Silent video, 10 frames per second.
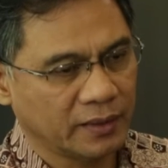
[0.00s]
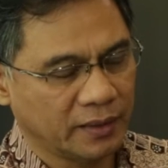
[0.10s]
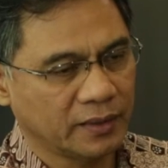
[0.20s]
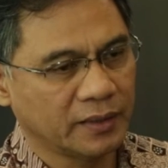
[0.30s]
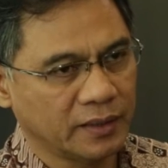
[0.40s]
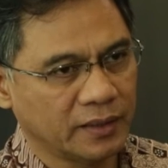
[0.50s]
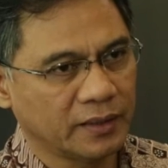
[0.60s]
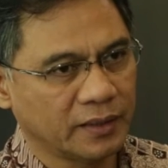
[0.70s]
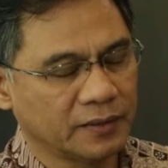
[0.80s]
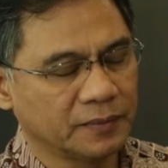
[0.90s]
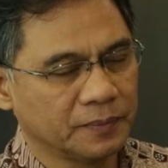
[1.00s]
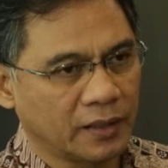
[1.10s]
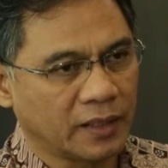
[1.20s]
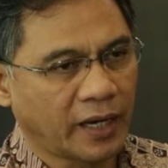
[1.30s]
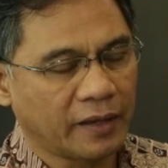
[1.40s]
in the
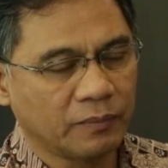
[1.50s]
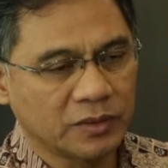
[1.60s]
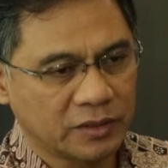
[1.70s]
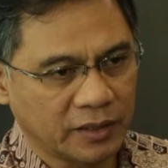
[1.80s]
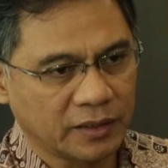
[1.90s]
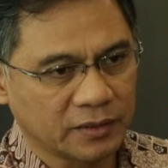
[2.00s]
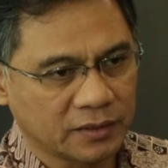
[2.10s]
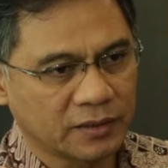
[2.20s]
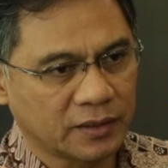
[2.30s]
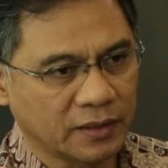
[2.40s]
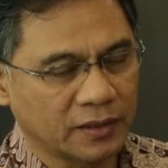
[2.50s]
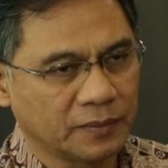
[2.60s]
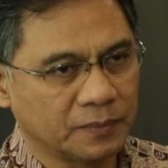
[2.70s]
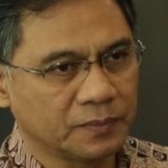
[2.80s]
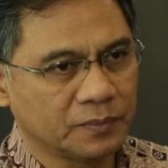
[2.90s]
um, climate change
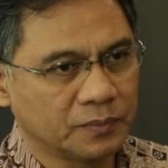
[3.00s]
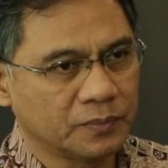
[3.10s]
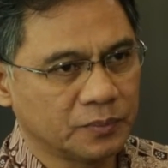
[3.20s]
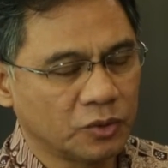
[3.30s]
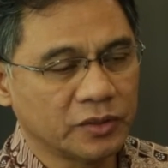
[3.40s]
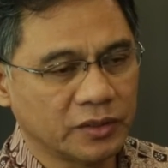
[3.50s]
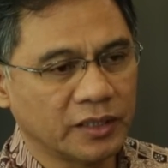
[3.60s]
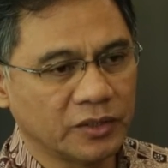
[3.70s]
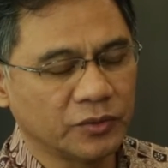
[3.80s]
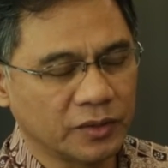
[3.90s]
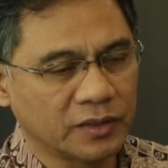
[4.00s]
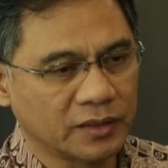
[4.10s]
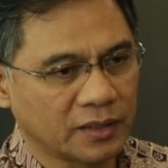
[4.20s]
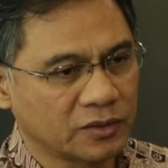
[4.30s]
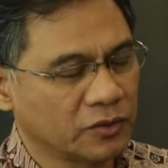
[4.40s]
um, policy in
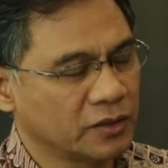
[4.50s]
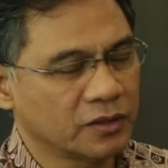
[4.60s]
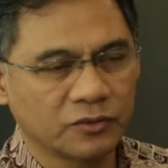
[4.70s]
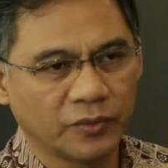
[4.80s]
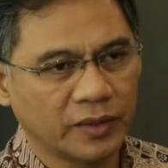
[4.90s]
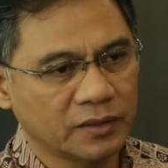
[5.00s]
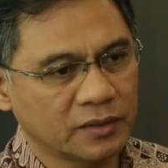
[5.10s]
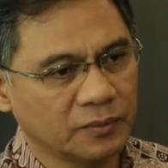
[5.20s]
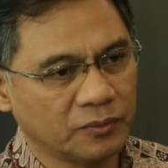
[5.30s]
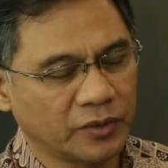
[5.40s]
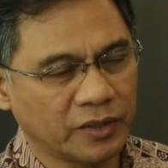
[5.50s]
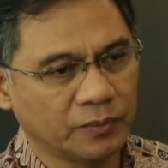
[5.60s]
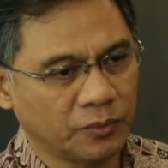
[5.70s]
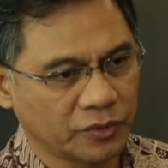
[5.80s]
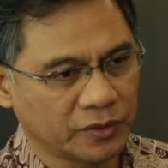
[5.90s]
Indonesia. So it is very, very
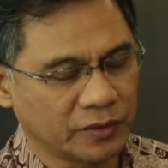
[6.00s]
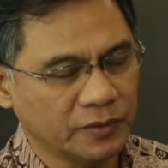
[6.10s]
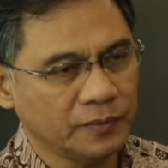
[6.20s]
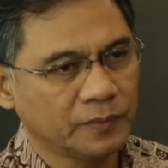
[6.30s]
important.